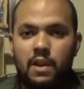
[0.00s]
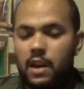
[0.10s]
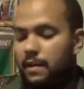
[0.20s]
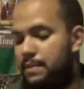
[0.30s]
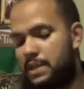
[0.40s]

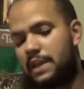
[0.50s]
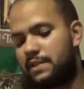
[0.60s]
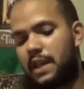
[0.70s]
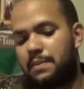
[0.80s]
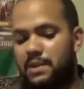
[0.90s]
And besides
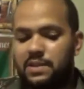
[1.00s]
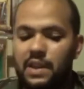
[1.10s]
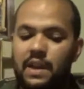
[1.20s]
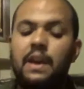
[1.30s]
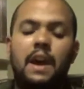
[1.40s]
that, I'm going to
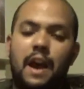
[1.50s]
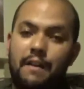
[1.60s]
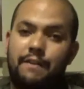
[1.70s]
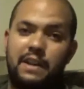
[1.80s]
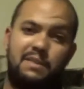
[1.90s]
say I
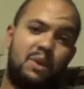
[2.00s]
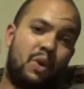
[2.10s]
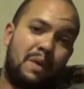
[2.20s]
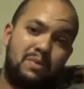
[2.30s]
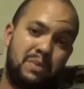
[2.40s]
find the
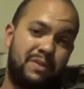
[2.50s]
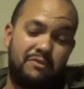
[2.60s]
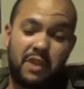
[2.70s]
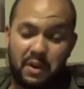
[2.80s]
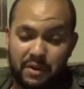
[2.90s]
MOAB to be a
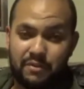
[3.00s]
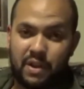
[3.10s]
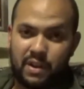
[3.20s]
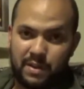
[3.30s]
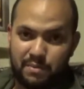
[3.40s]
very,
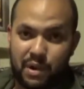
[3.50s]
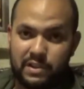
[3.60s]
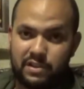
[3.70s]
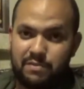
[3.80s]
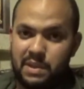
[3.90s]
very
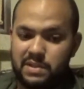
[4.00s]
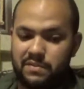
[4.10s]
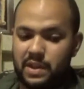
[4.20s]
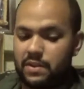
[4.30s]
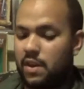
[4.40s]
impressive piece of
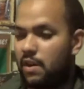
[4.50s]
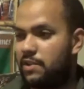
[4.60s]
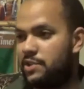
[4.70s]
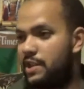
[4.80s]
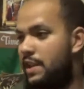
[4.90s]

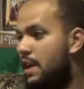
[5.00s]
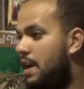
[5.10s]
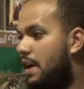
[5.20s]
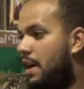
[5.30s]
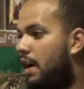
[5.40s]
technology.
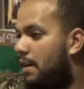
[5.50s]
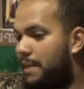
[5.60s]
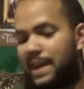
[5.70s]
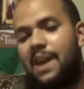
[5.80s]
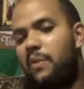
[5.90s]

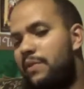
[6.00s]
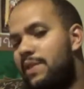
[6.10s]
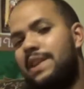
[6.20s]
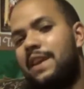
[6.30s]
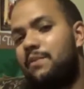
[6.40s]
I can't wait for
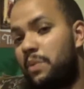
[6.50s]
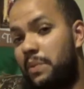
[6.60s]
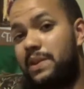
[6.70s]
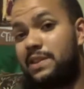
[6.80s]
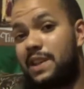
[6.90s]
the day when
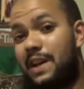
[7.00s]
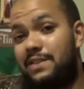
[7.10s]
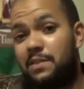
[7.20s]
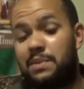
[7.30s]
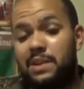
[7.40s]
we design
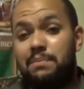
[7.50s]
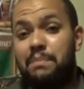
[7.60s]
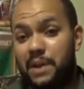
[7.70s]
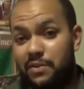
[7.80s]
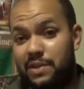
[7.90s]
something
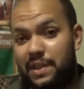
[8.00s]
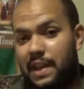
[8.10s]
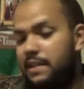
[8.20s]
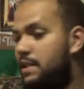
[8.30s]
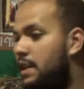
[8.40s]
bigger than
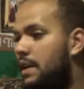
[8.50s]
that.